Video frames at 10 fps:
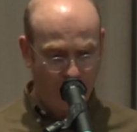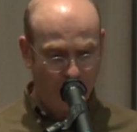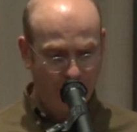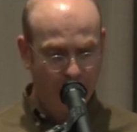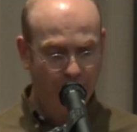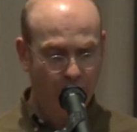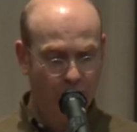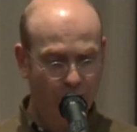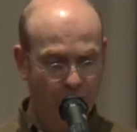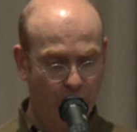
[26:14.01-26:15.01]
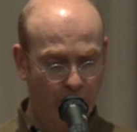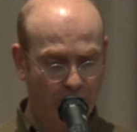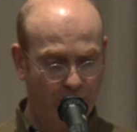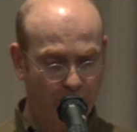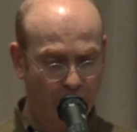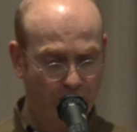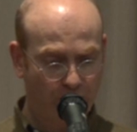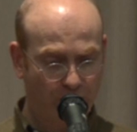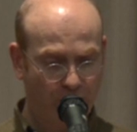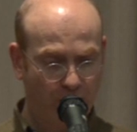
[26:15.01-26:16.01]
implicit conversion between
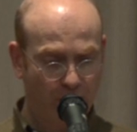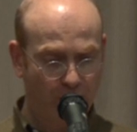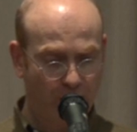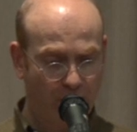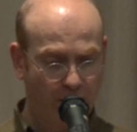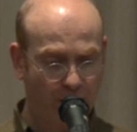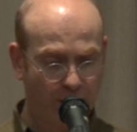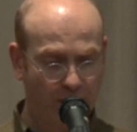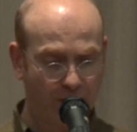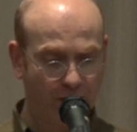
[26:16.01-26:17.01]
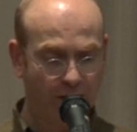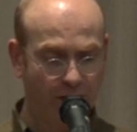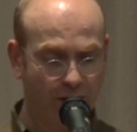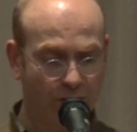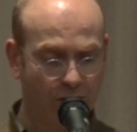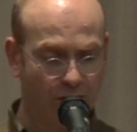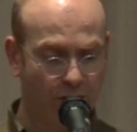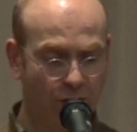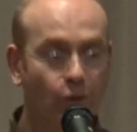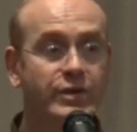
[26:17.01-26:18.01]
between um, uh, the the
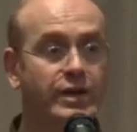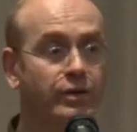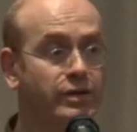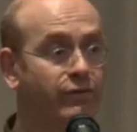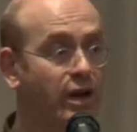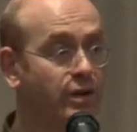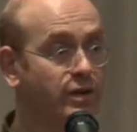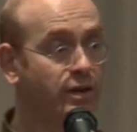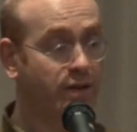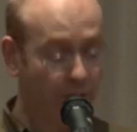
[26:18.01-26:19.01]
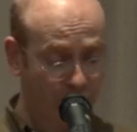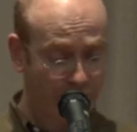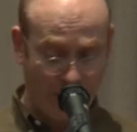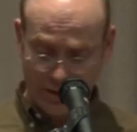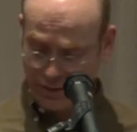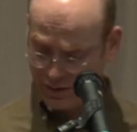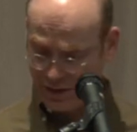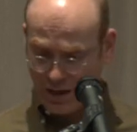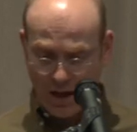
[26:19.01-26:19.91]
non-singleton values and singleton values.